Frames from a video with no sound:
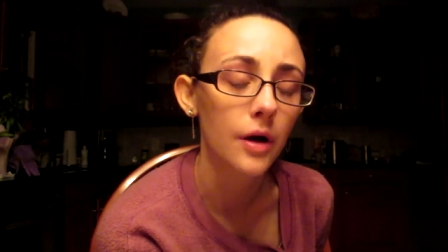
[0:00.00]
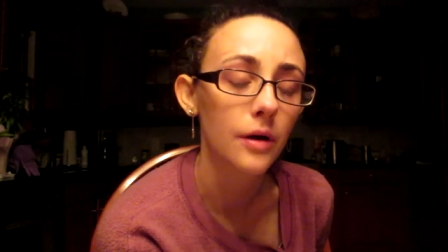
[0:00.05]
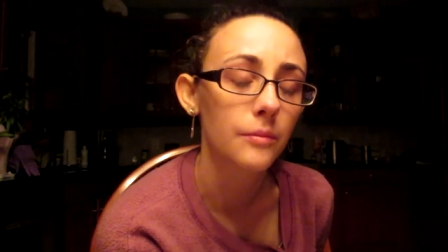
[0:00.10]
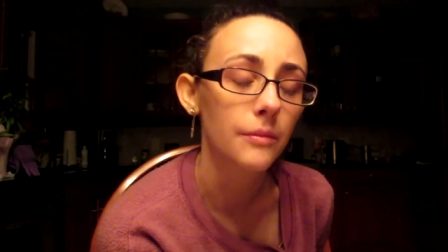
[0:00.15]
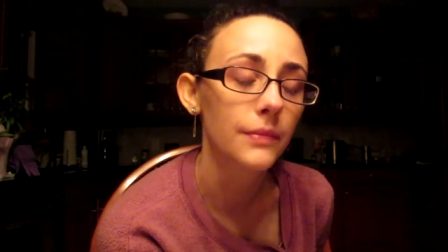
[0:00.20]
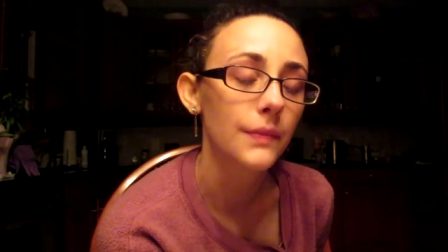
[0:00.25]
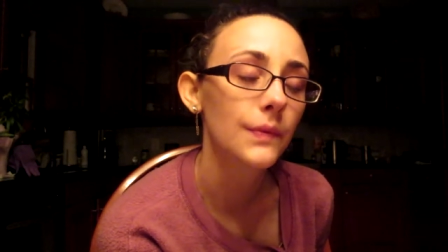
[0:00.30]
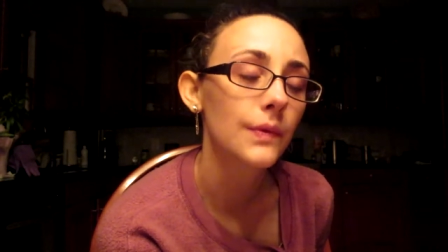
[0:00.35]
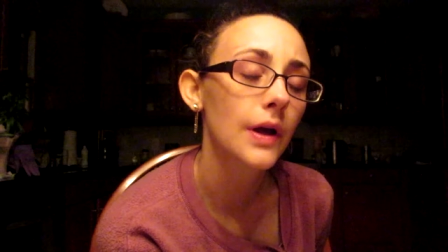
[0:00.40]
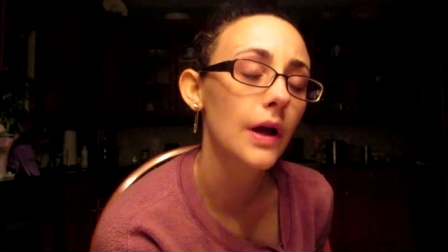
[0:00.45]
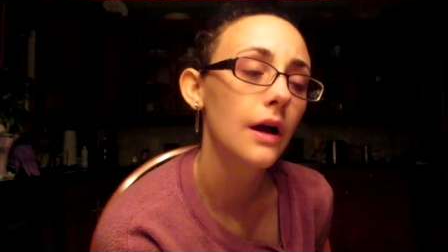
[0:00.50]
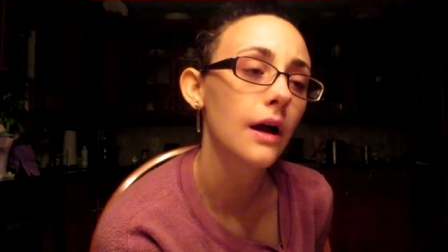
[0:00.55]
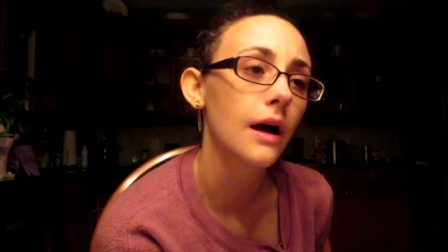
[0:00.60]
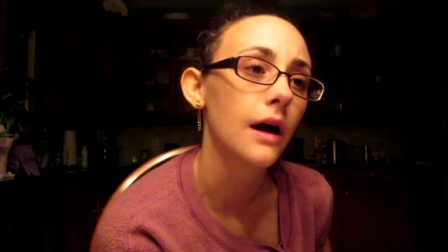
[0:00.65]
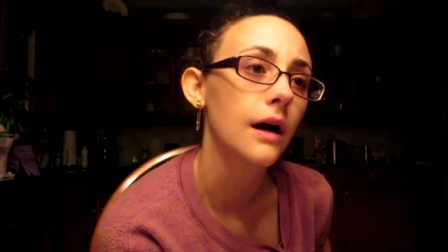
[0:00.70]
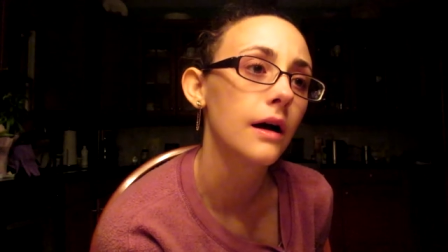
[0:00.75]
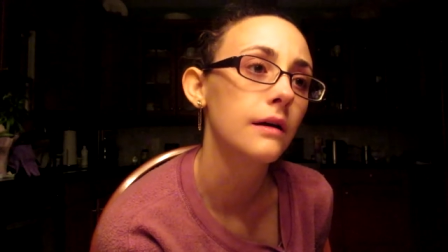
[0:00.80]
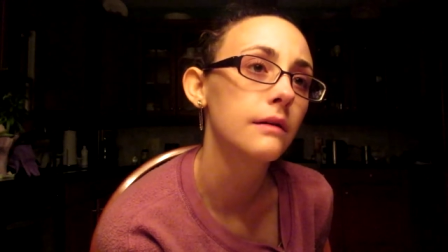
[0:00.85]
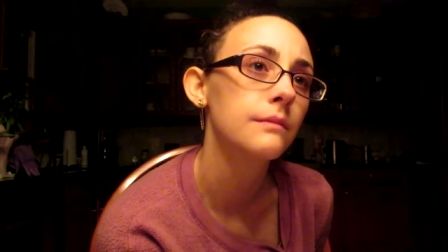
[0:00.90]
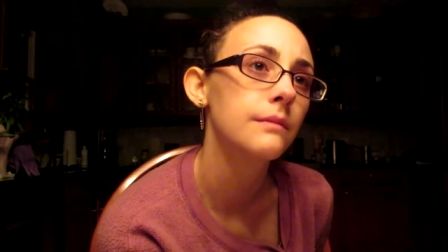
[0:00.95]
up,
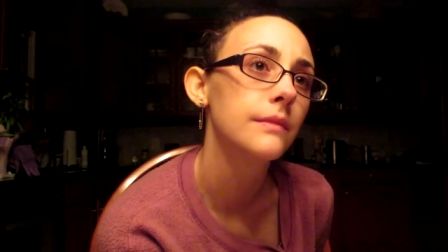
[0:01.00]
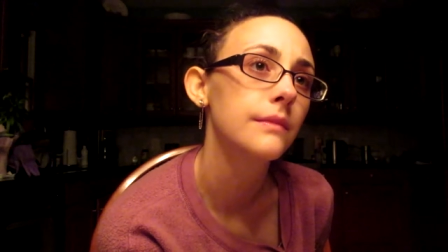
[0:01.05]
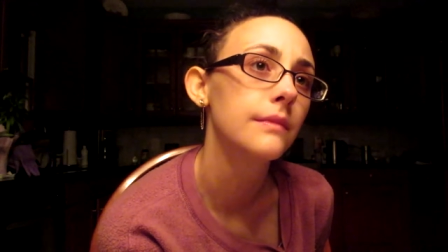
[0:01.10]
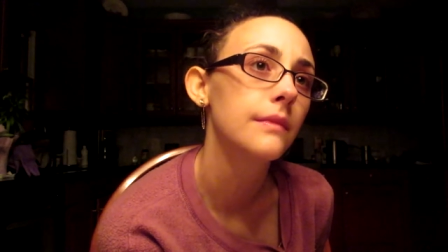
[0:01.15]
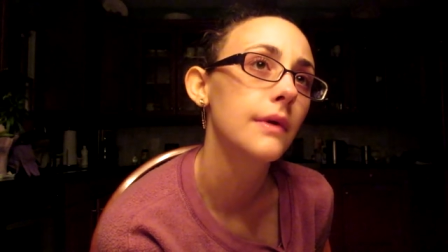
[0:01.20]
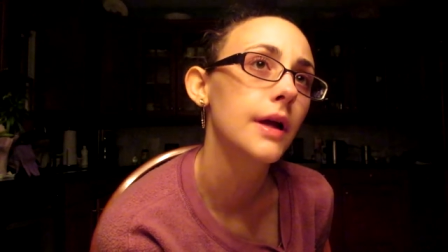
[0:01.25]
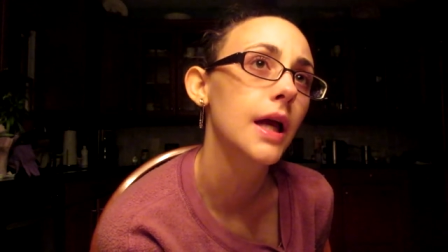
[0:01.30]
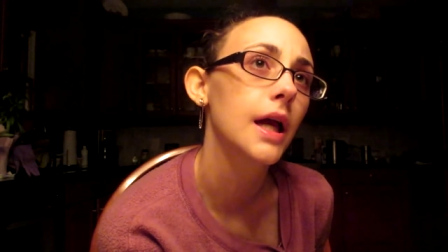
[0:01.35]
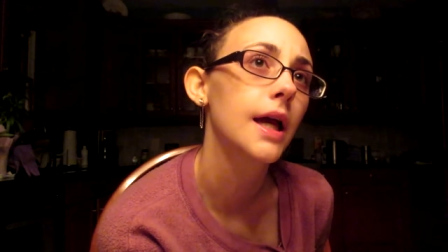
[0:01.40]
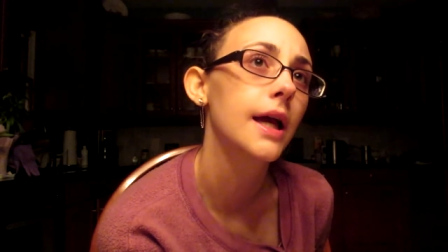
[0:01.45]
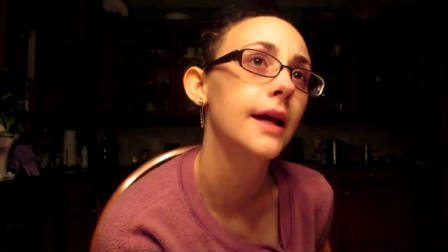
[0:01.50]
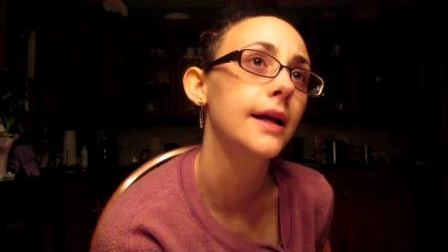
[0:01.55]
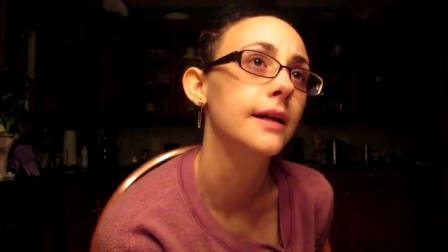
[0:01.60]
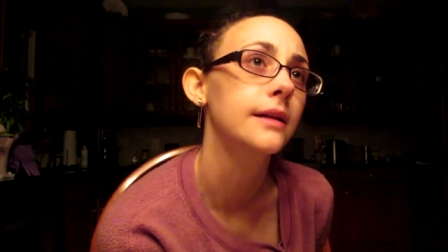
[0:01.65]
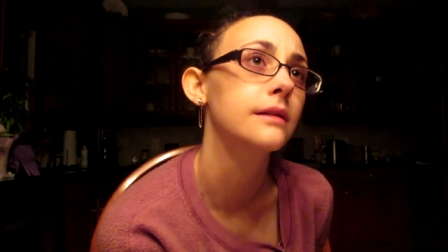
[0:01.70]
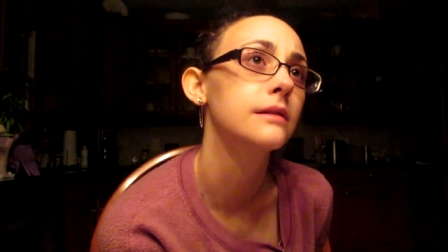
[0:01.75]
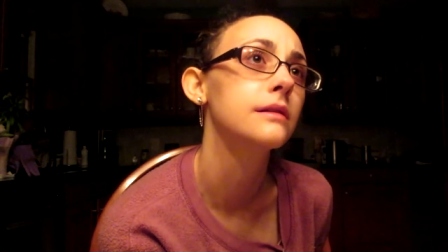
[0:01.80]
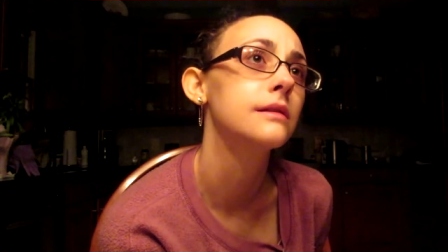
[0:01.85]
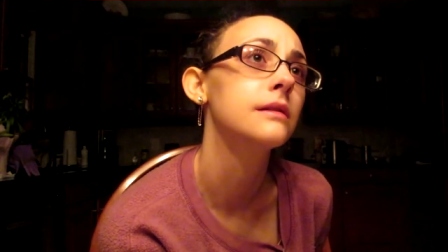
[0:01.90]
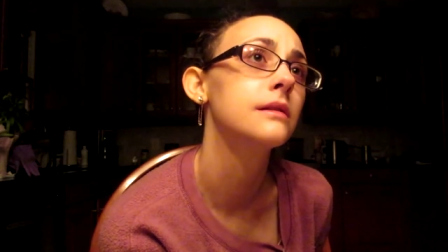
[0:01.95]

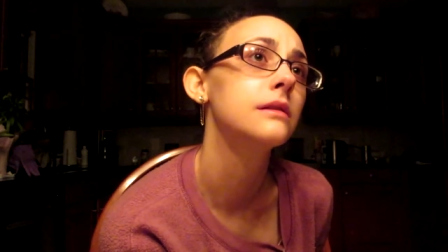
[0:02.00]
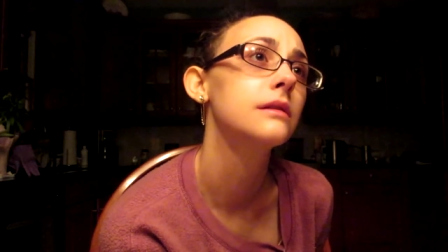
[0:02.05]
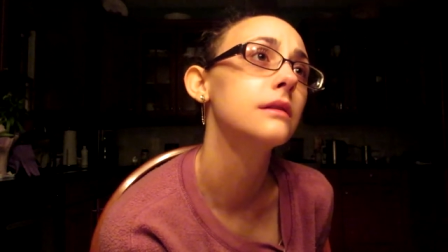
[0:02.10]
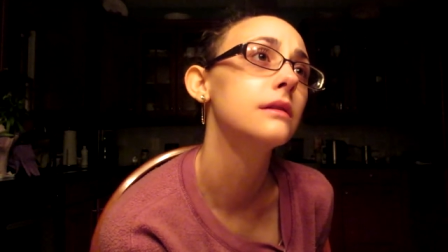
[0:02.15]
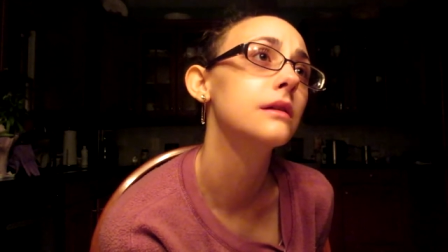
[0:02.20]
and